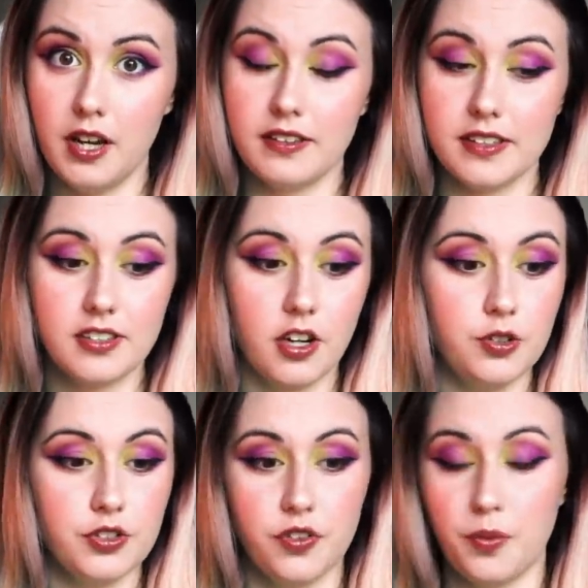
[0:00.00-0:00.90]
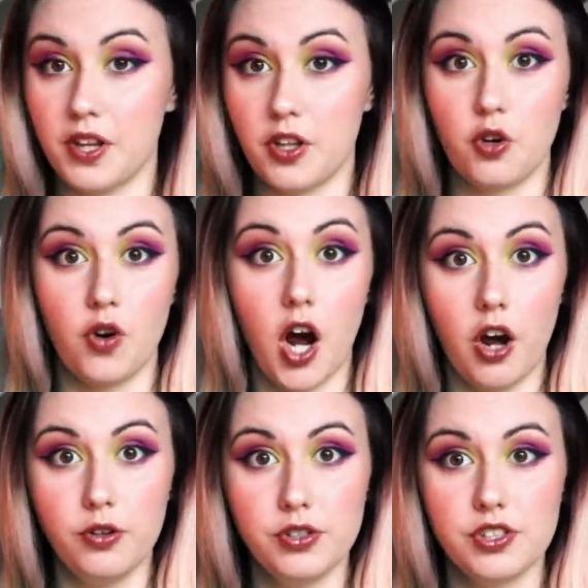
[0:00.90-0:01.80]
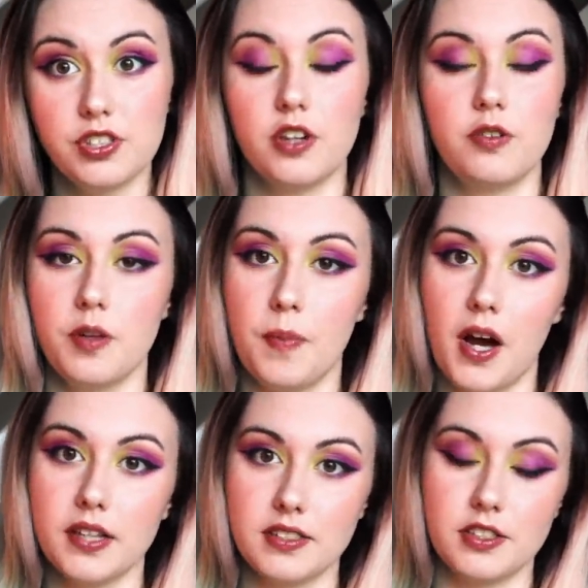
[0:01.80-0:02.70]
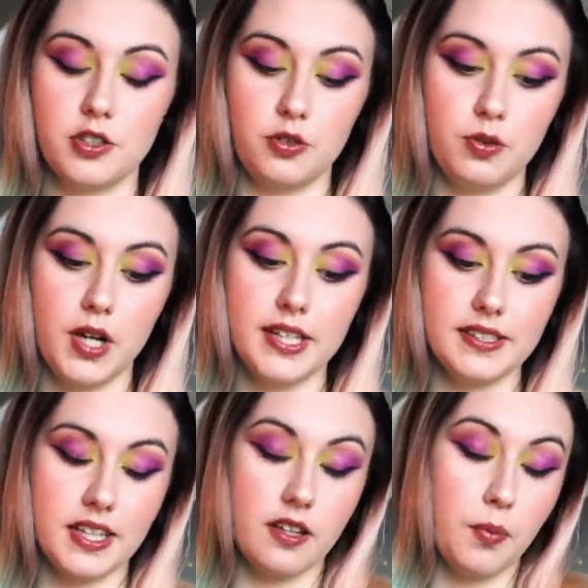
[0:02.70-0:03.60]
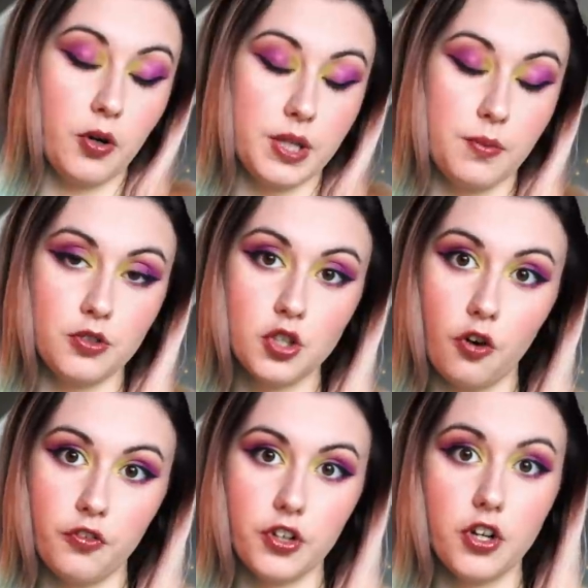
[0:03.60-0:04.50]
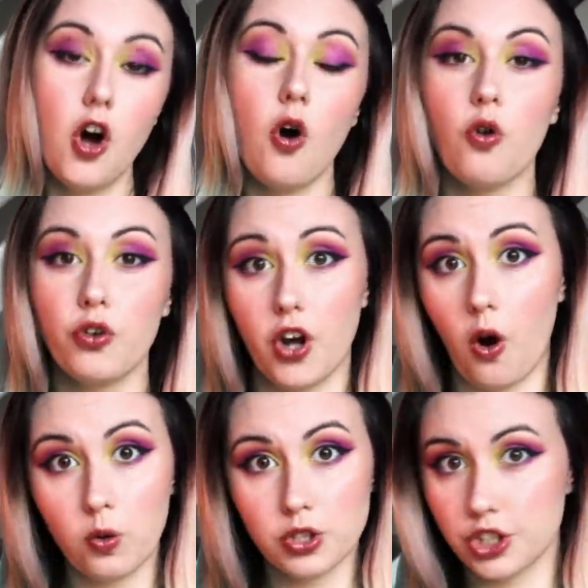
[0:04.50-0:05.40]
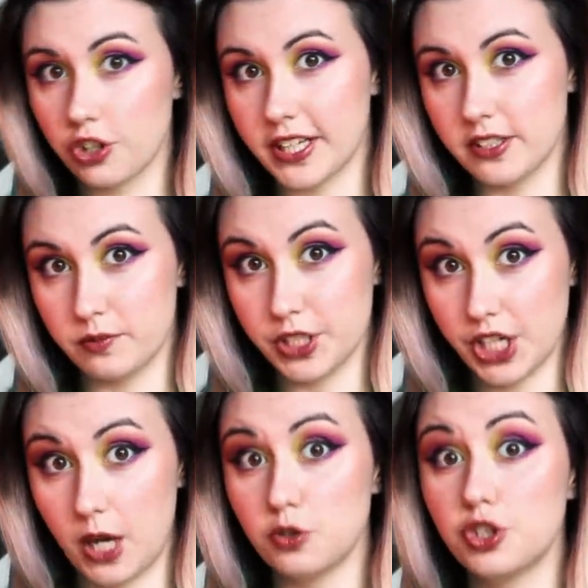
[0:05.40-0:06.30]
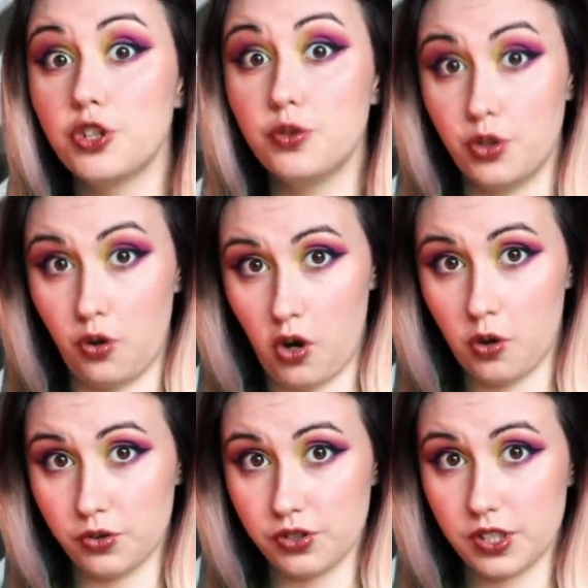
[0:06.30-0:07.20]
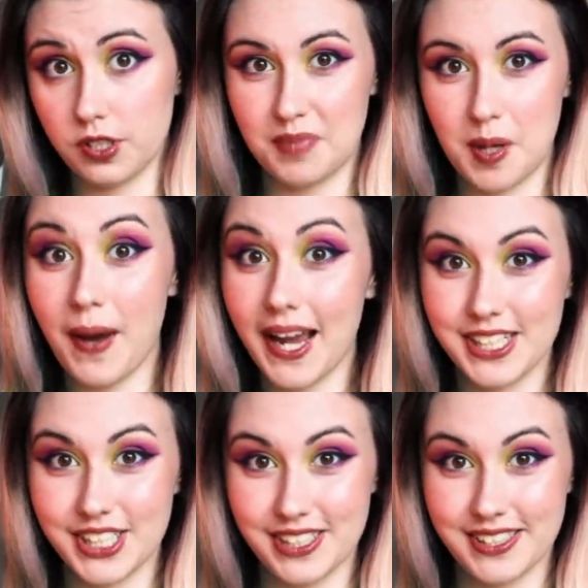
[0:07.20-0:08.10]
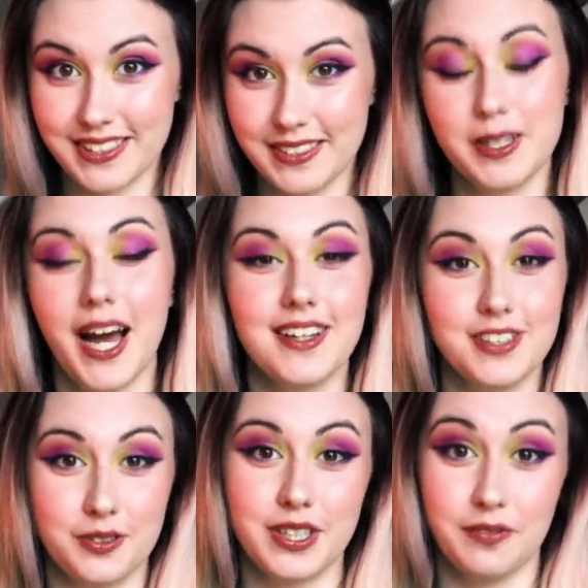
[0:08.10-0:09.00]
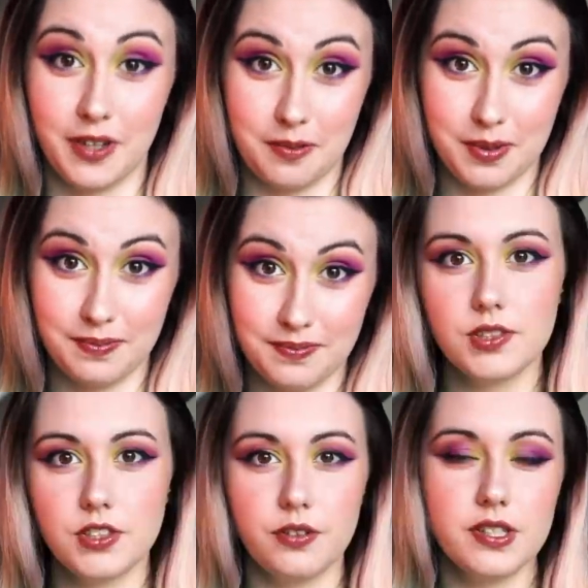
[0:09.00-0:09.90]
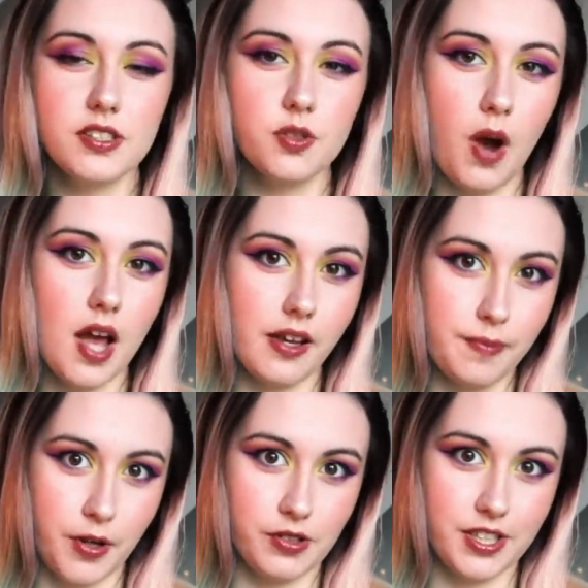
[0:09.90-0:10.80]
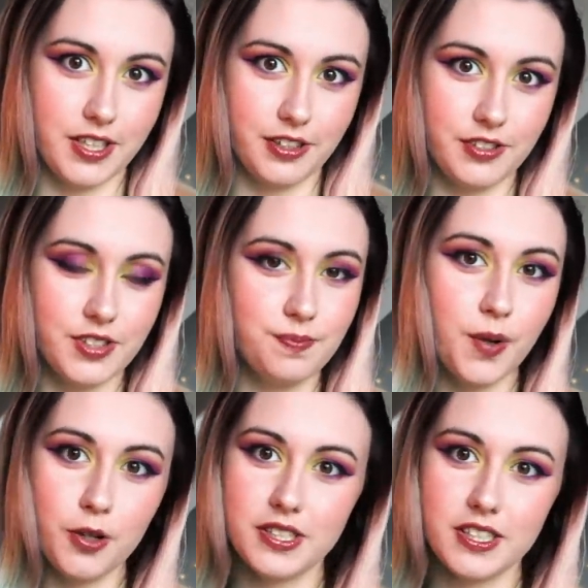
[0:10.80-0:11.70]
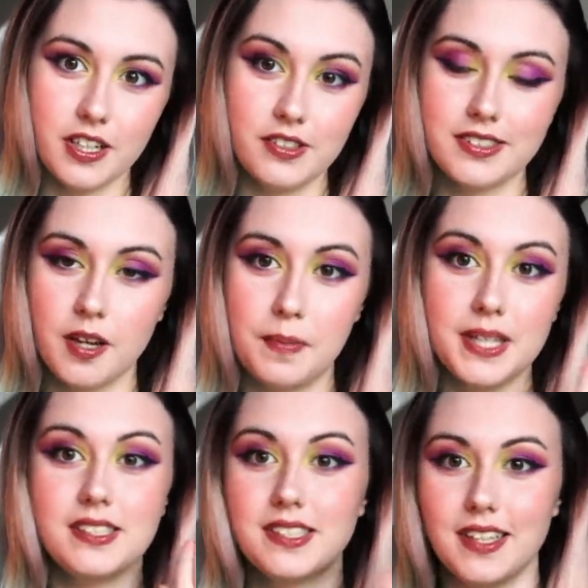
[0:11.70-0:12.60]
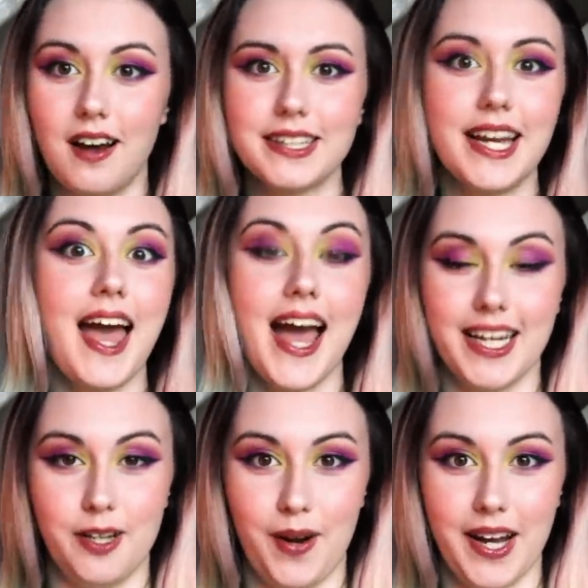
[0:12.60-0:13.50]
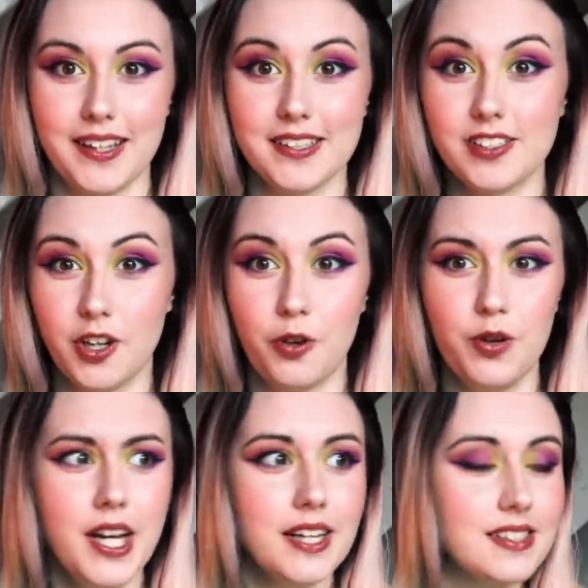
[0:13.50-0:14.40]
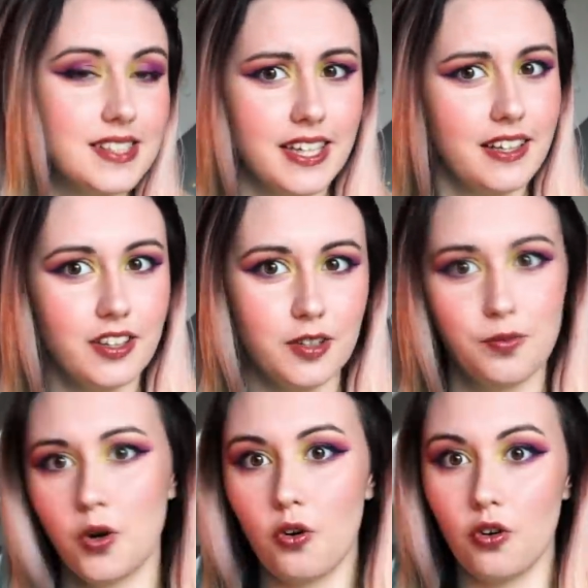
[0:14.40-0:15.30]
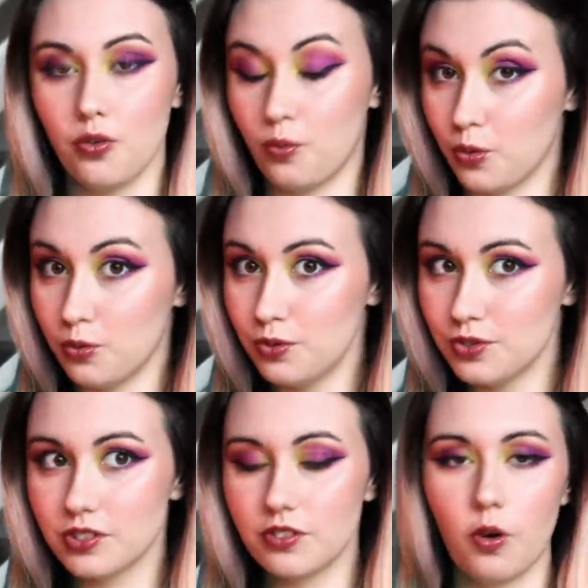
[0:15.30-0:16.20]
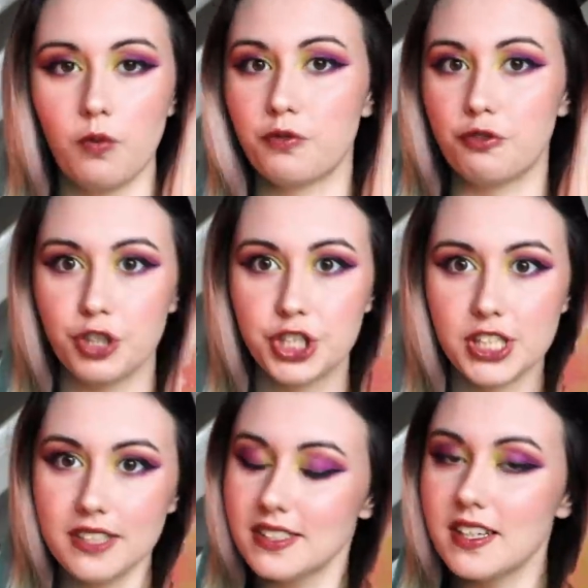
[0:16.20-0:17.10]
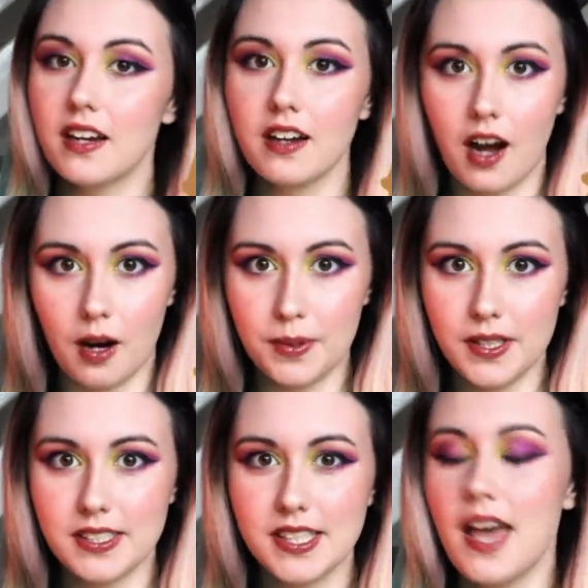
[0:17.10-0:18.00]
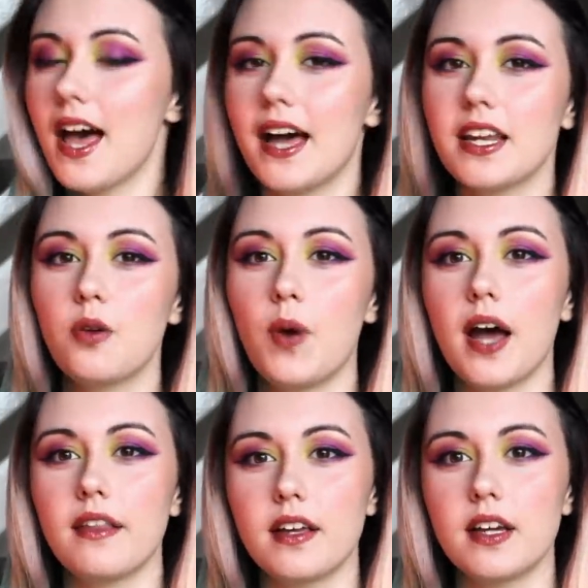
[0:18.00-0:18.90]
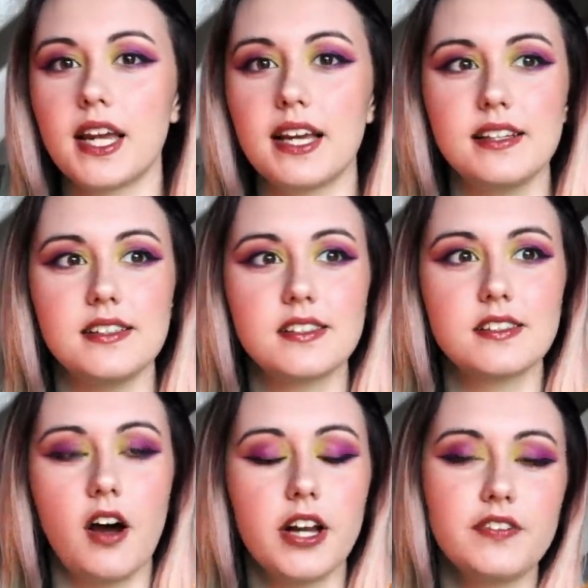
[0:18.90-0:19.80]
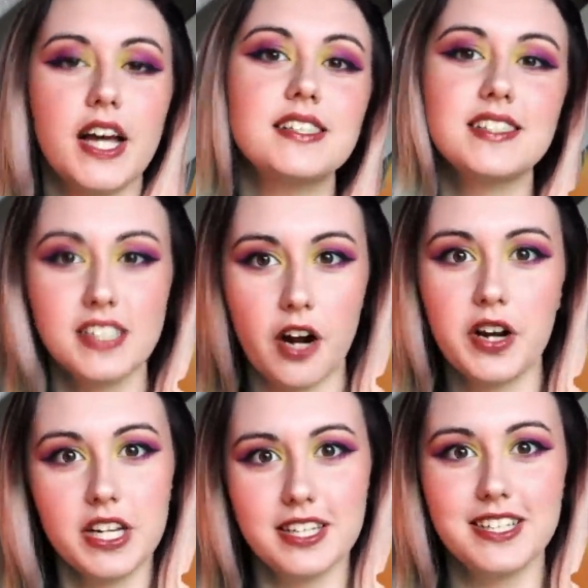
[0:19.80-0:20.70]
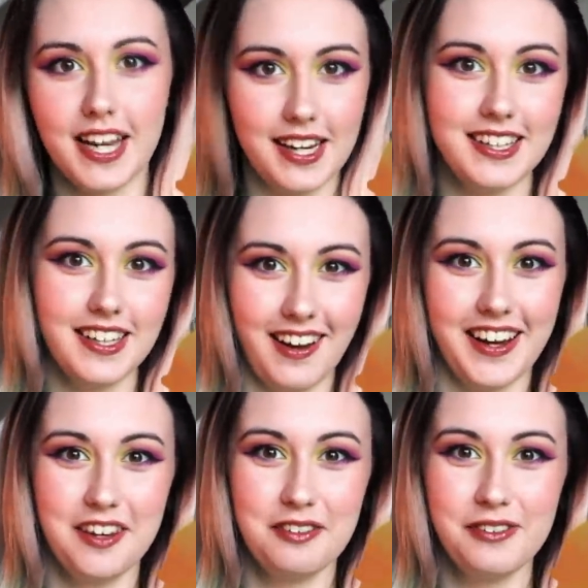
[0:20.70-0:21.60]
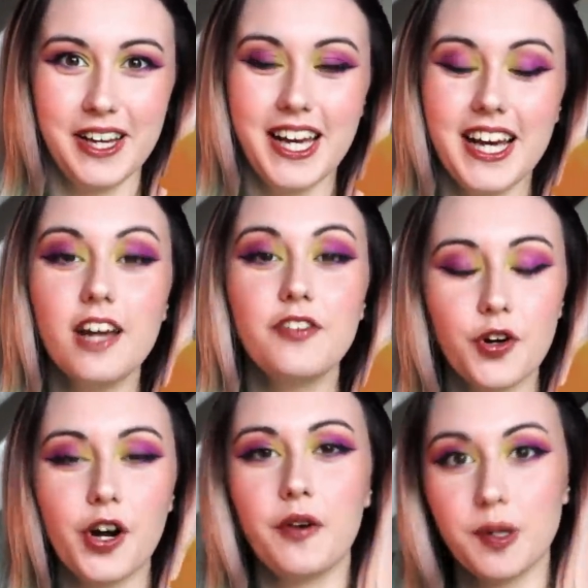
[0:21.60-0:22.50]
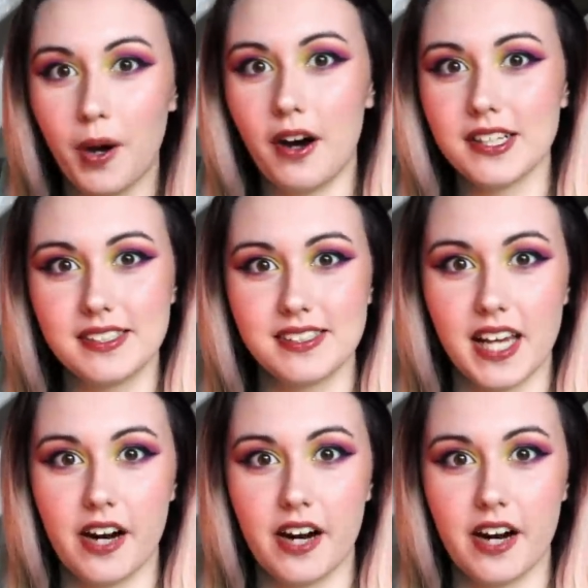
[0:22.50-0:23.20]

This goes for whether you're a host, so the person who is in the body most often, or an alter trying to reach out to your host. Be patient and don't give up. So this is why I like post-it notes. Post-it notes can be stuck anywhere. So sticking them on walls, on fridges, cupboards, anywhere that is kind of necessary to daily life. If you're going past this